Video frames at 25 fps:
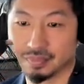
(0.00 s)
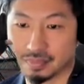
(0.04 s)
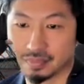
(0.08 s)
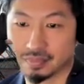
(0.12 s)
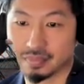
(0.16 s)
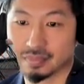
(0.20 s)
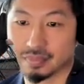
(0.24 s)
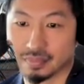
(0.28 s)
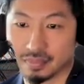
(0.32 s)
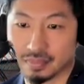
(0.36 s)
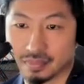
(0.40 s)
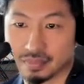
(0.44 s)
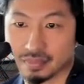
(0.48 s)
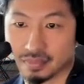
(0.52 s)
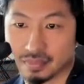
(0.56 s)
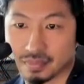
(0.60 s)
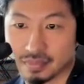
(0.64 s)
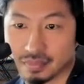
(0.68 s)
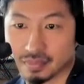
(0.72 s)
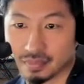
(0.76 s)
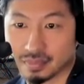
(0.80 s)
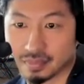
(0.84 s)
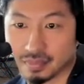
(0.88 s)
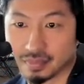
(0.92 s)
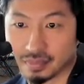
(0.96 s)
um,
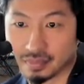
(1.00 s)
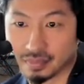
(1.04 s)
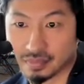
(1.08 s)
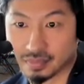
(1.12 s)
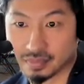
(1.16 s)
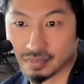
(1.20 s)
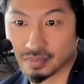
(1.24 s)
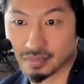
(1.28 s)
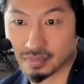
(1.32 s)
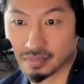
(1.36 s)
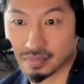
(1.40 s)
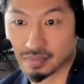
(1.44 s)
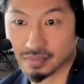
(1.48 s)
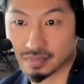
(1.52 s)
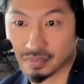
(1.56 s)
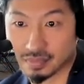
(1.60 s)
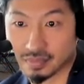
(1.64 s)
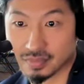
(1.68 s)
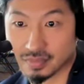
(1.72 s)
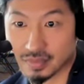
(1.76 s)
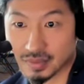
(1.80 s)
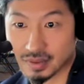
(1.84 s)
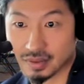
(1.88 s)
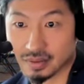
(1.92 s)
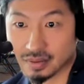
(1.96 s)

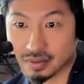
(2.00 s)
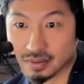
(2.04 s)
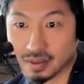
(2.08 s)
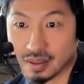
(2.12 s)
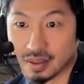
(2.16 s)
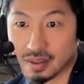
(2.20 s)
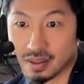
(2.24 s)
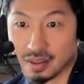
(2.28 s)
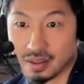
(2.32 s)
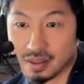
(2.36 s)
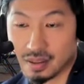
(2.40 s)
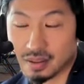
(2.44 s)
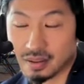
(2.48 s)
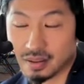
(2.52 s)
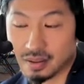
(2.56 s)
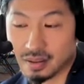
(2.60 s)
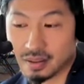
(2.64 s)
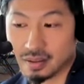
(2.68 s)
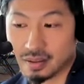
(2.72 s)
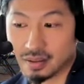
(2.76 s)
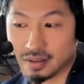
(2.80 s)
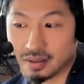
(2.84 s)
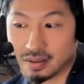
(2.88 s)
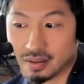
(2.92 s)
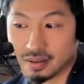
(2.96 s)
training,
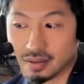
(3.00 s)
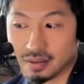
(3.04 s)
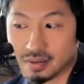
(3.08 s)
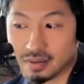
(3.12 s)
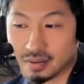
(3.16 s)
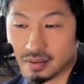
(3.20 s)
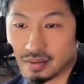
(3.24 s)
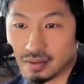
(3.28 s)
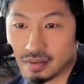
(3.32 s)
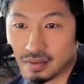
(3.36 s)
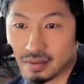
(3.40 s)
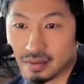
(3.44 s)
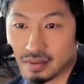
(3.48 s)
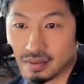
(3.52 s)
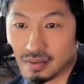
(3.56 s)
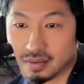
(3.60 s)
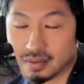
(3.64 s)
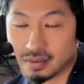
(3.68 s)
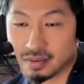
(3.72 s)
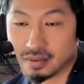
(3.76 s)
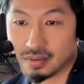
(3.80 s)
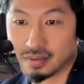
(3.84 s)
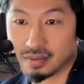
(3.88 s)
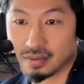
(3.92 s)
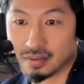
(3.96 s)
especially like the
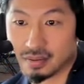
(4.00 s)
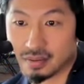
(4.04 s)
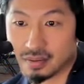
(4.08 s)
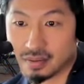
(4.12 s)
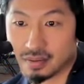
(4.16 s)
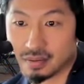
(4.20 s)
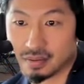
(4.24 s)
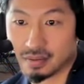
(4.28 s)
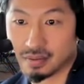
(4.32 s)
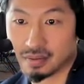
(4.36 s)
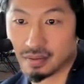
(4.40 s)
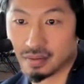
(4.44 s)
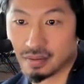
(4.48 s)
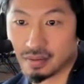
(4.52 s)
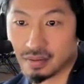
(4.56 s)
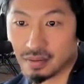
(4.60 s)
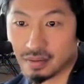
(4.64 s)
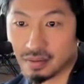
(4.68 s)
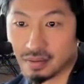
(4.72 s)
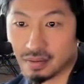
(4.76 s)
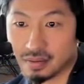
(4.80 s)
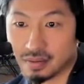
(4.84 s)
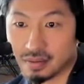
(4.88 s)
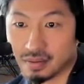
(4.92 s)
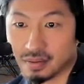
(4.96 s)
athletes.
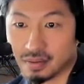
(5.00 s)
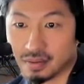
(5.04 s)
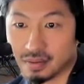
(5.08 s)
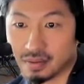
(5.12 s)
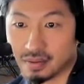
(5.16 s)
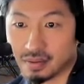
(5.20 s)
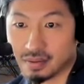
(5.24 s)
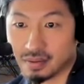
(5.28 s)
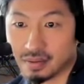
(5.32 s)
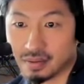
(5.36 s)
So.